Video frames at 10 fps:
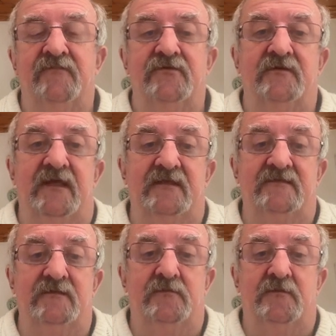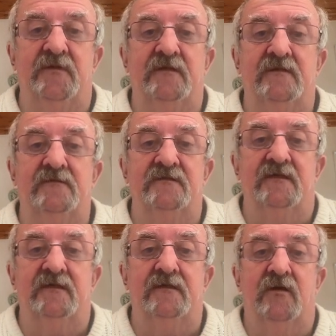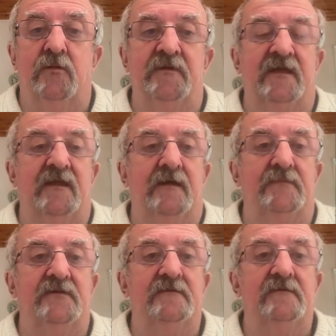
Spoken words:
a look at that. So what we can do is I can open that up.